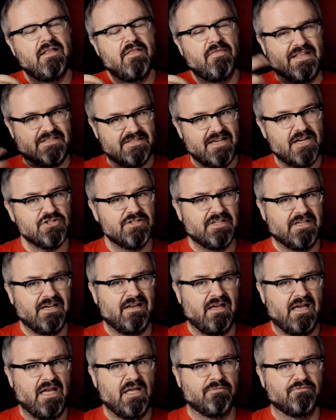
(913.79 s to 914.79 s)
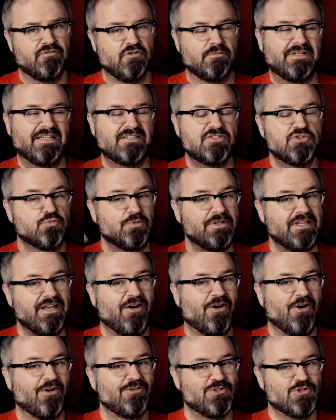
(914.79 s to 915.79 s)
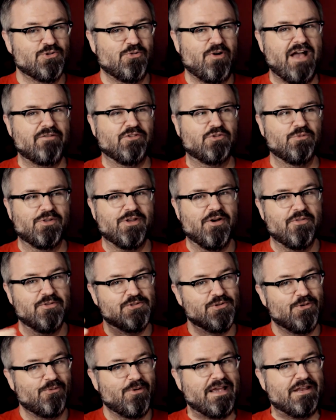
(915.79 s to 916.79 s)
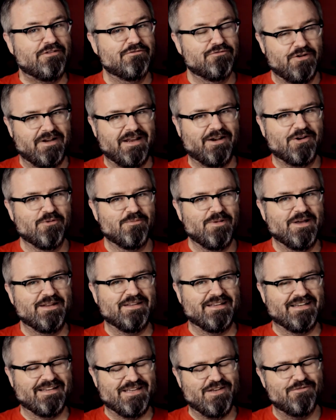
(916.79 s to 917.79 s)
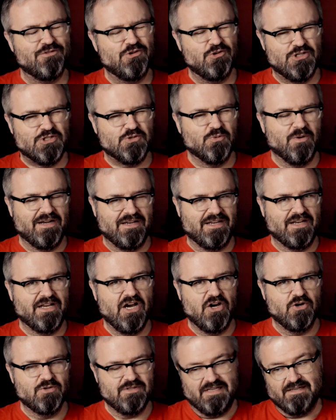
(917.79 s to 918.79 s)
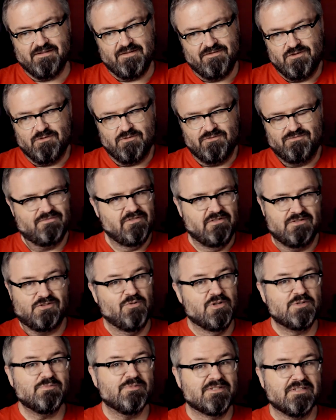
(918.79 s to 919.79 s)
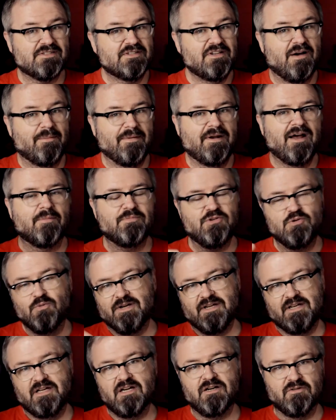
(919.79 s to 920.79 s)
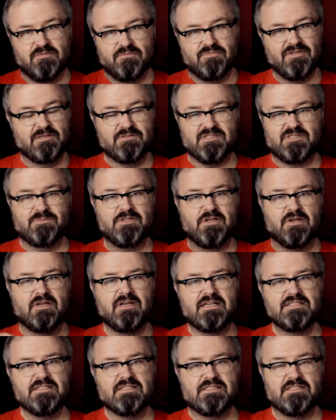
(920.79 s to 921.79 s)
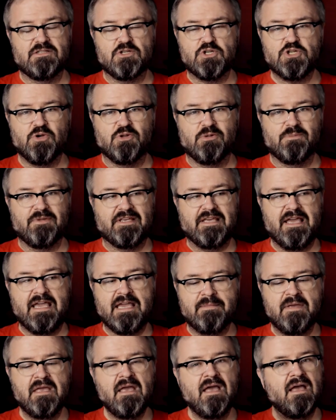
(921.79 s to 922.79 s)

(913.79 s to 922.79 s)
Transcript: that's actually kind of helpful because it's really hard to travel with all the terrain for Necromunda if you just wanted to go, like, you know, Christmas is coming up, you want to go and play with some of your cousins and show them the game.